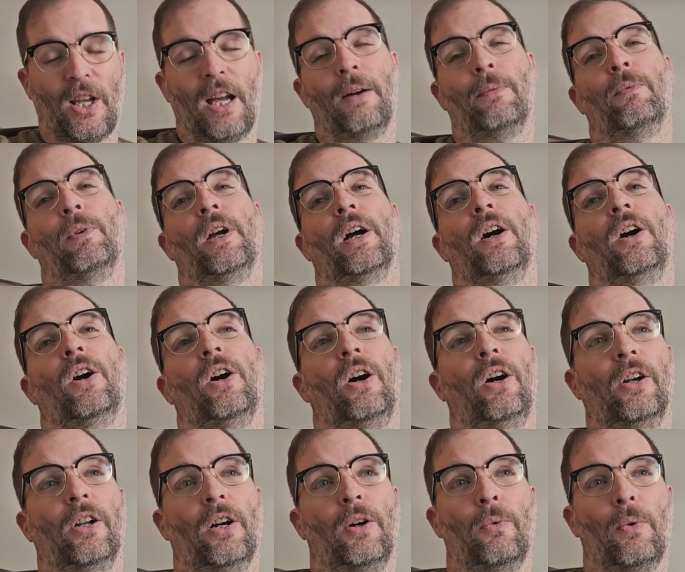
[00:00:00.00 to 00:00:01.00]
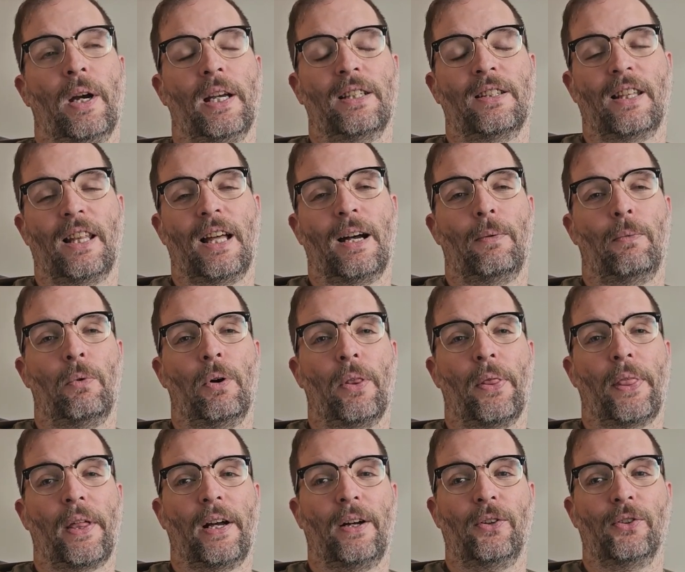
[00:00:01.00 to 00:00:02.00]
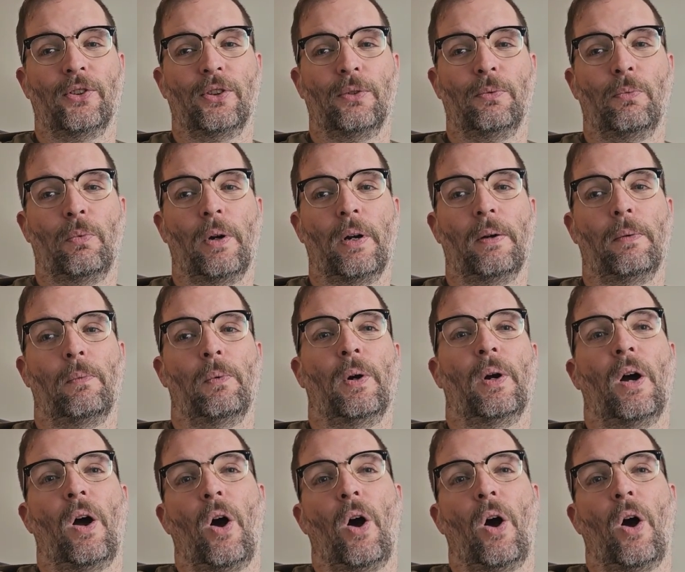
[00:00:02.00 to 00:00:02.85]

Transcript: and we are on our way to that 1,000. We're we're